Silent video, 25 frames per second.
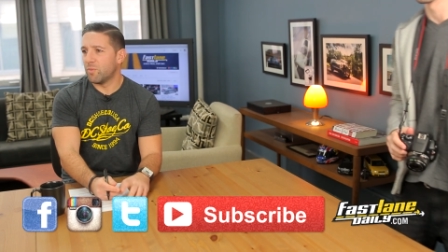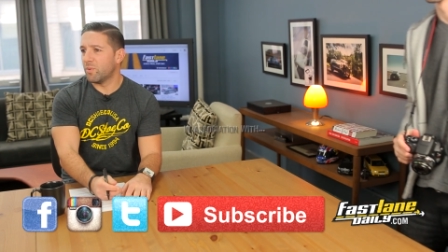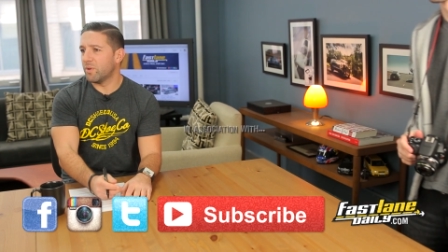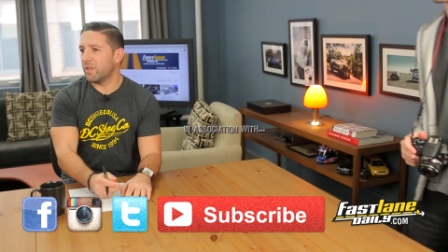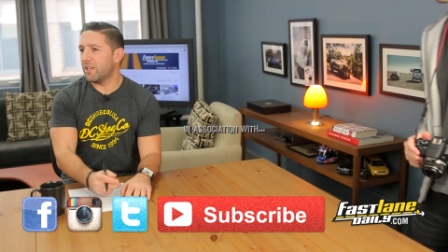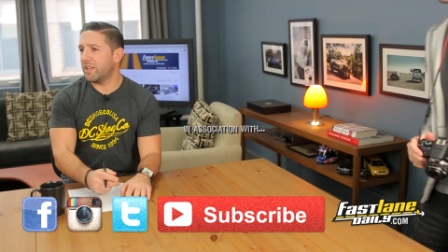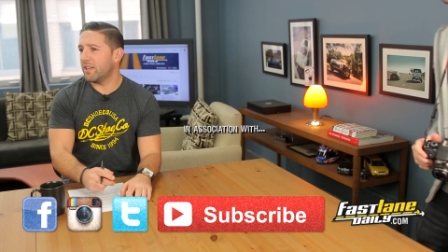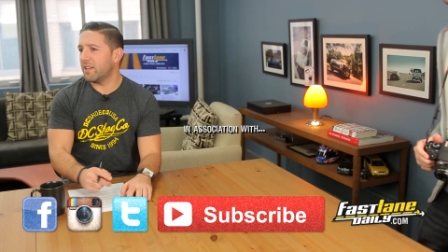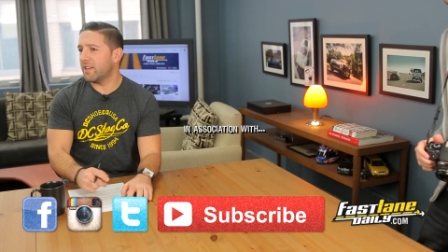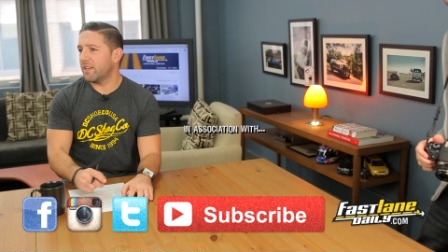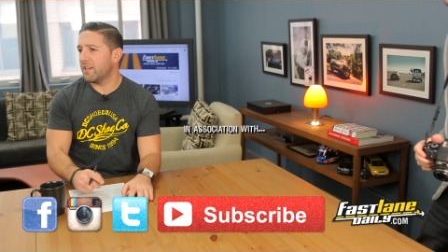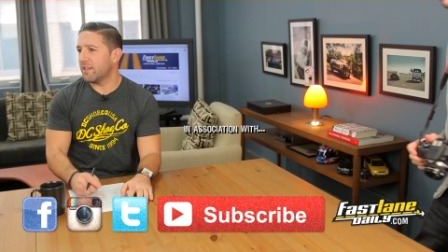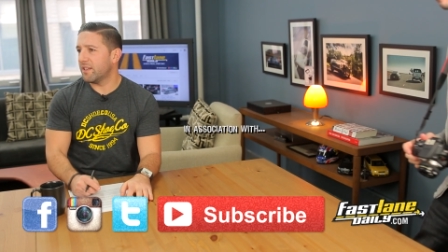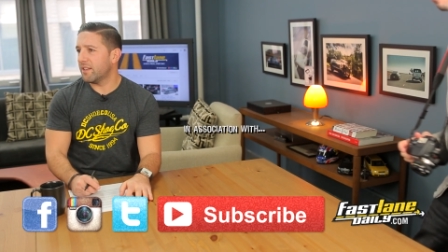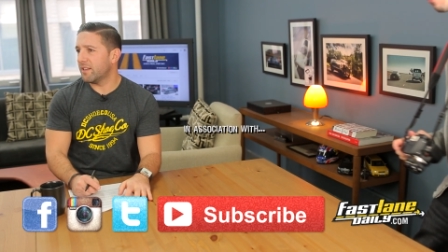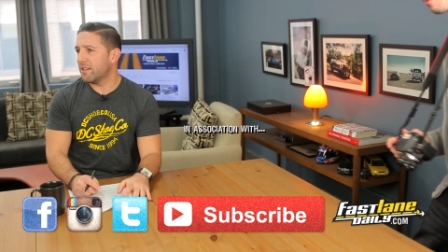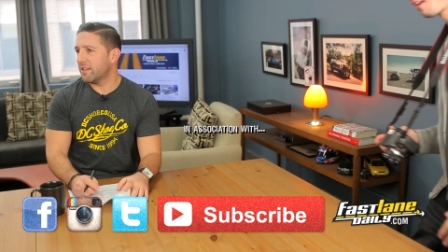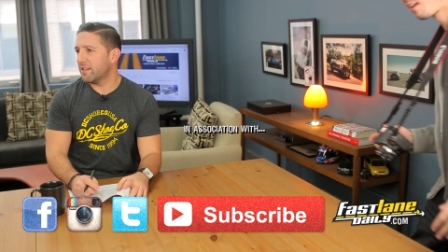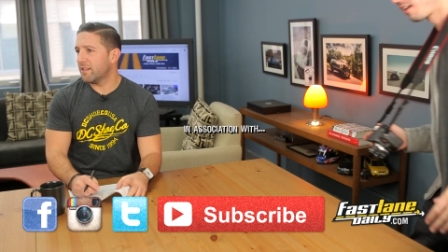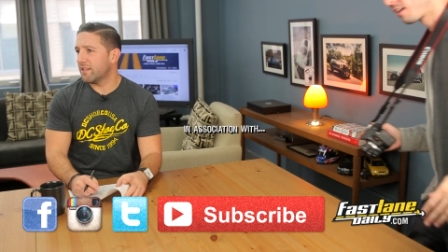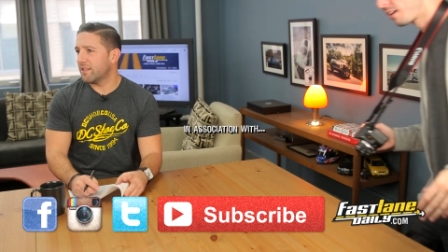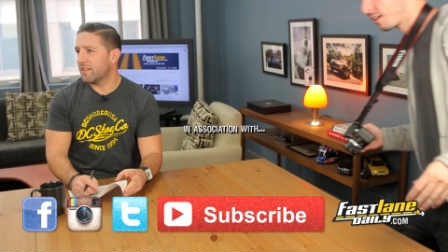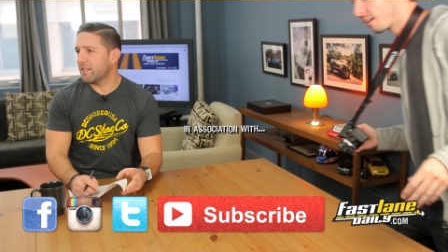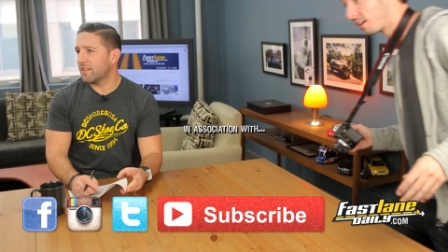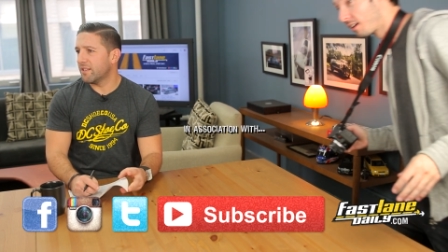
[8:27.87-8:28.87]
Would,
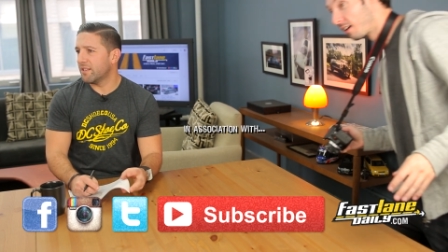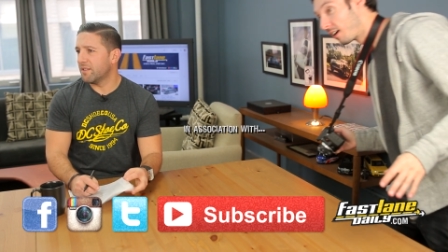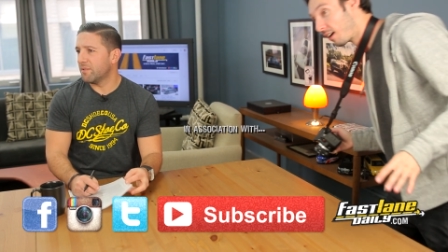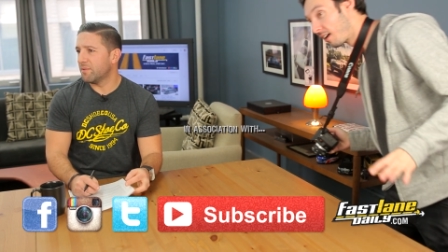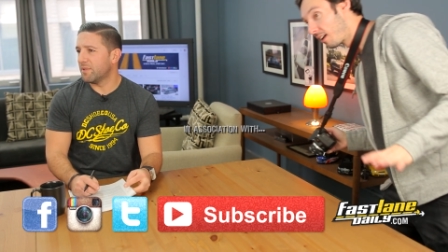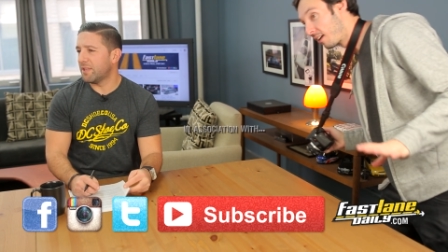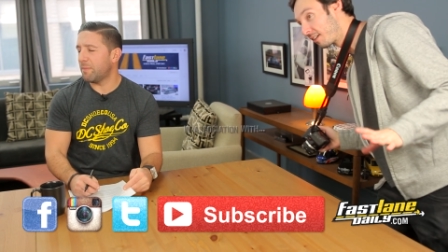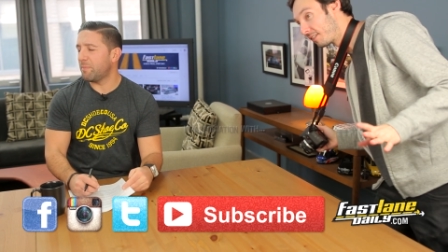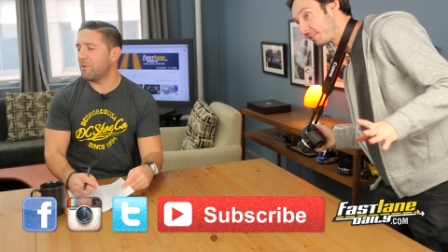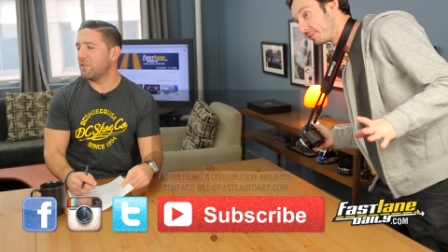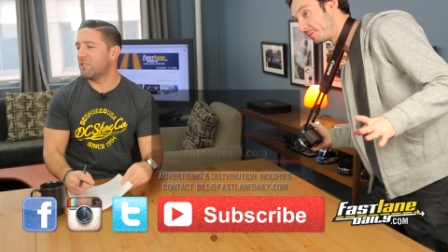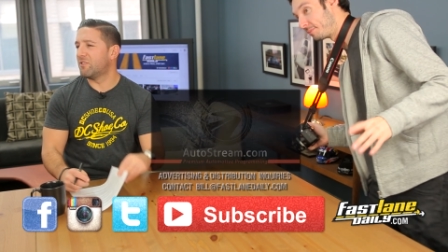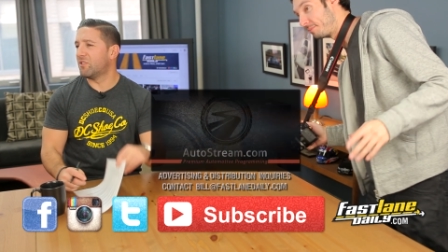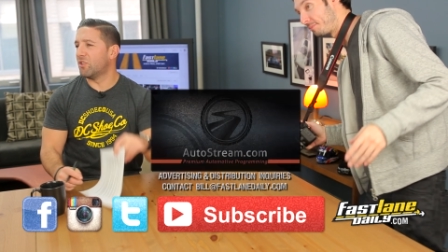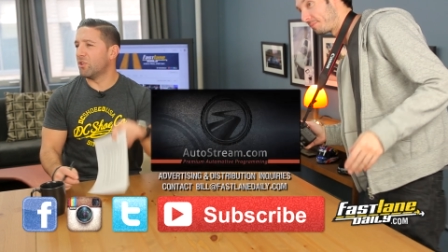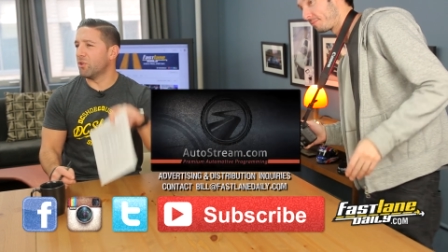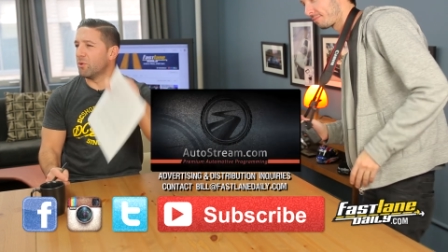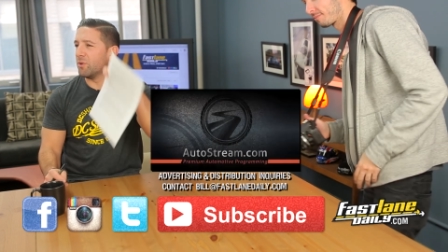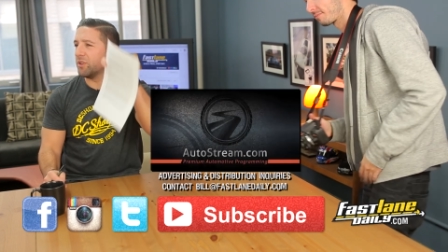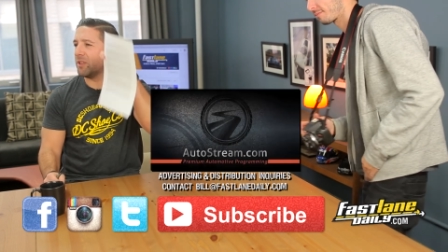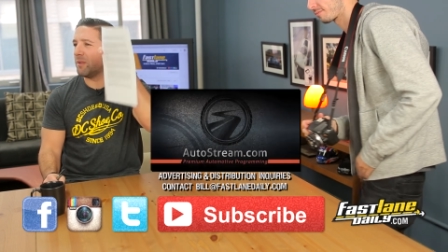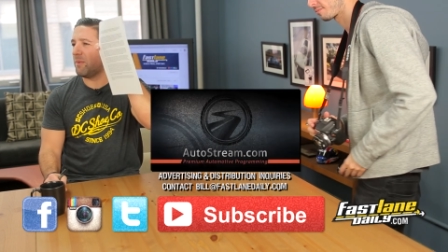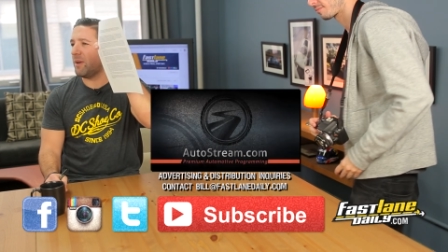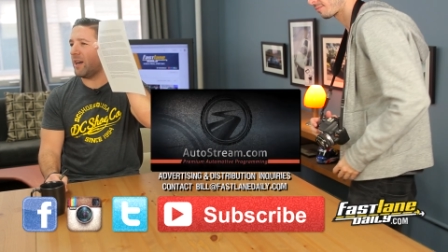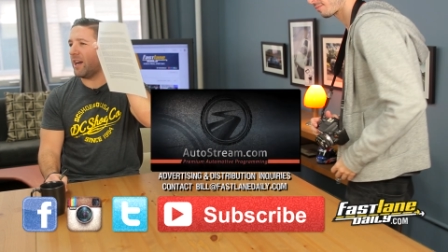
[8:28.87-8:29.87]
Would that be
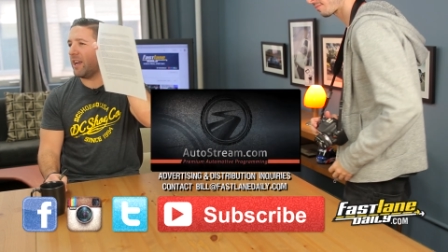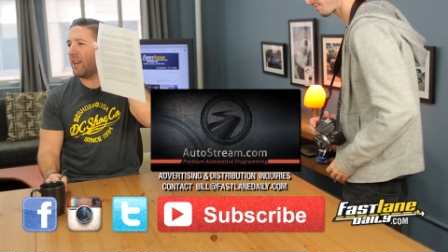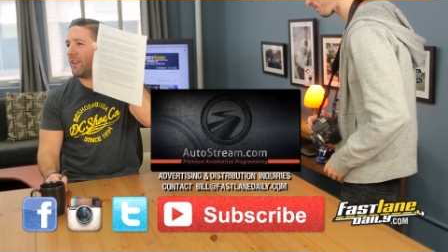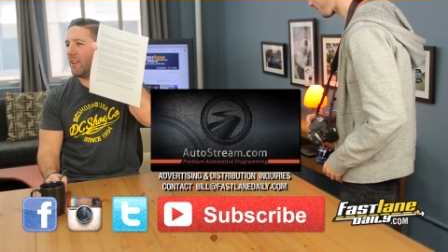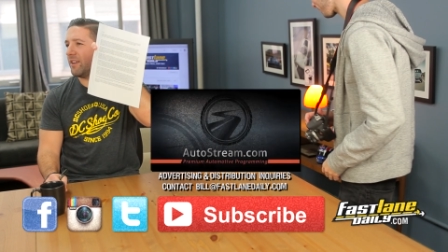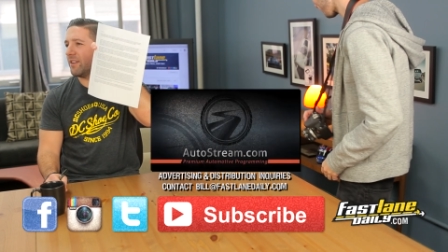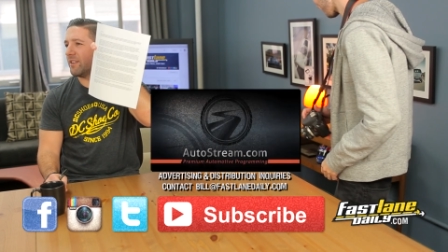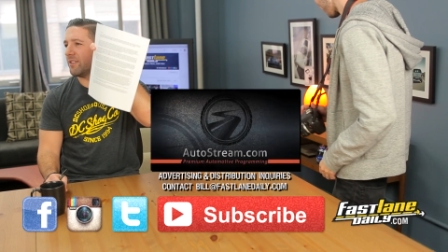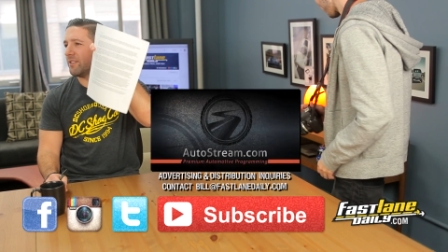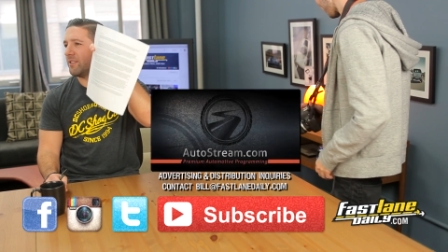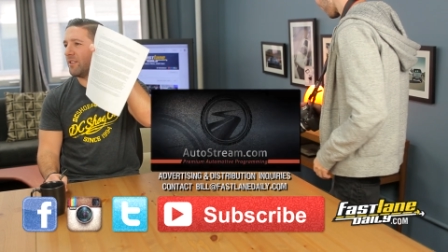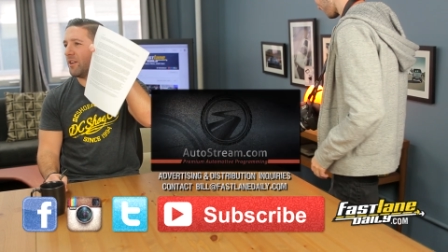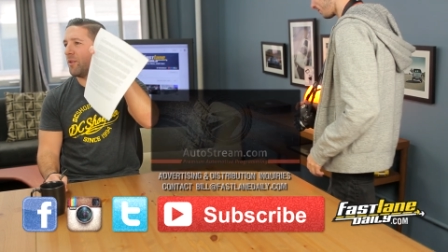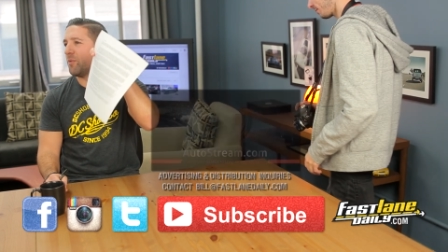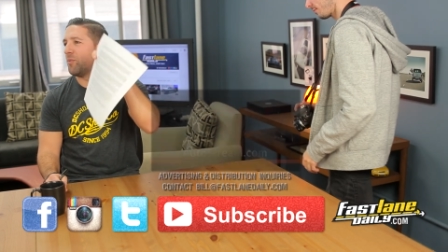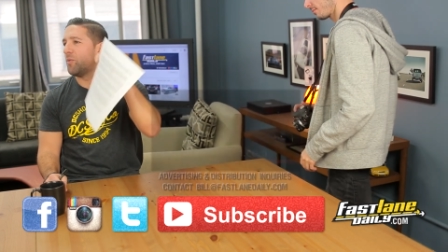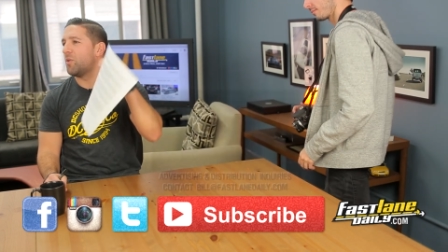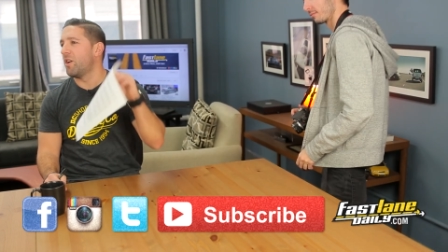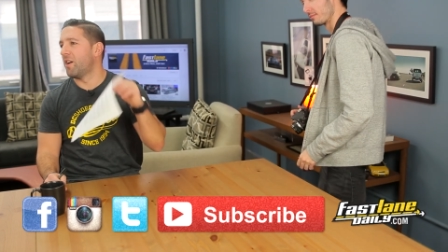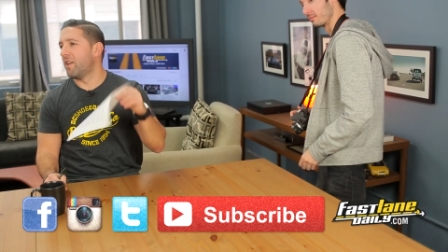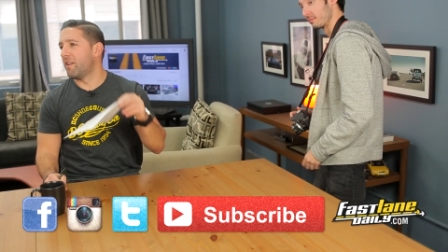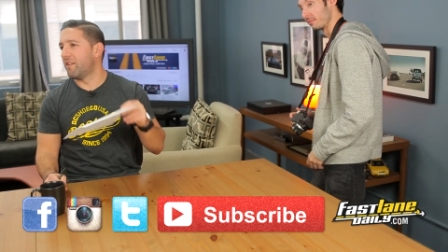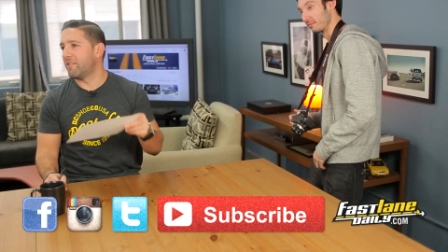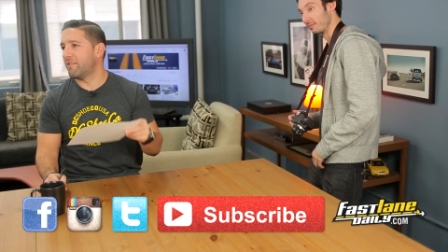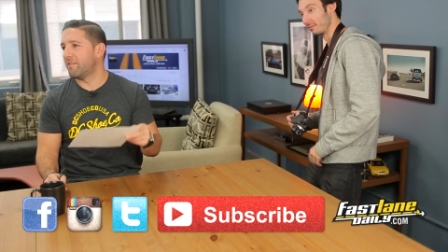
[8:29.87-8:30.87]
two on the body? No,
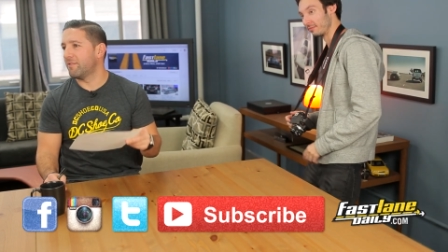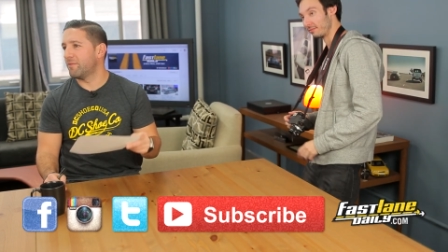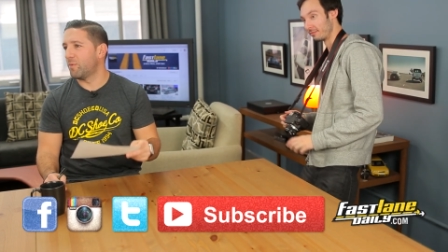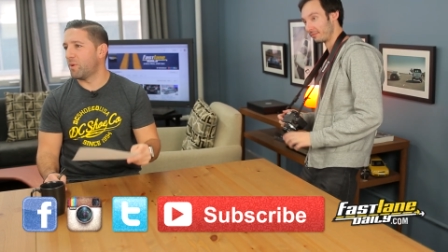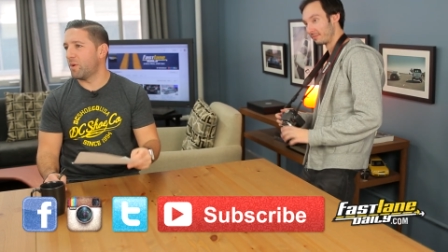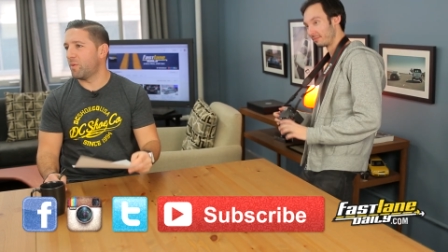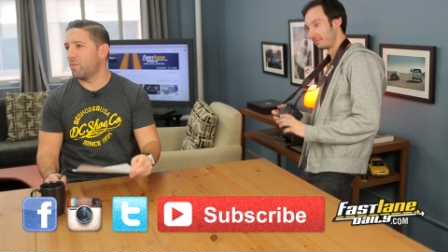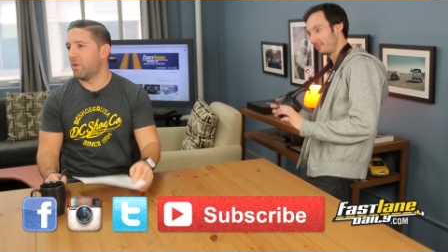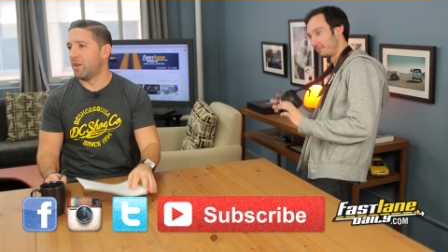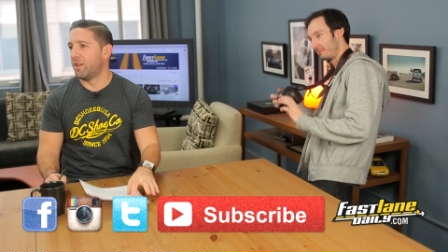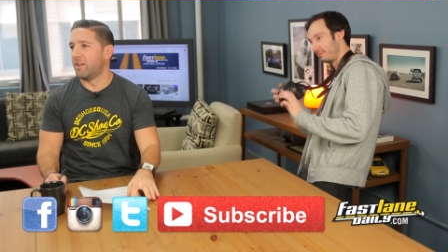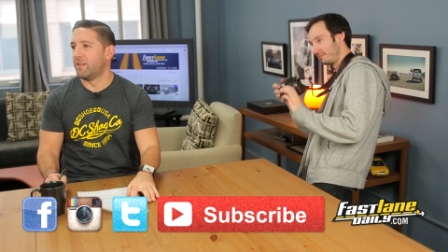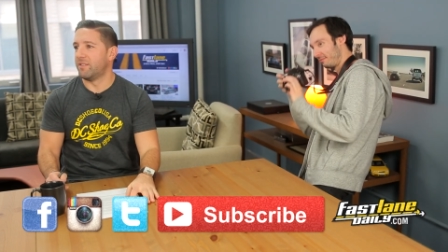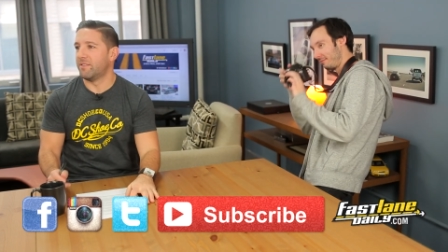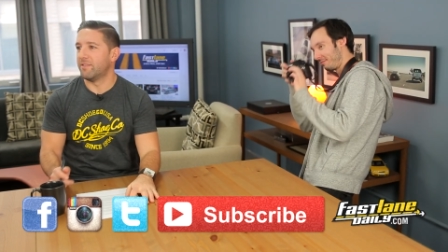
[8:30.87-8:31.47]
one. One, one.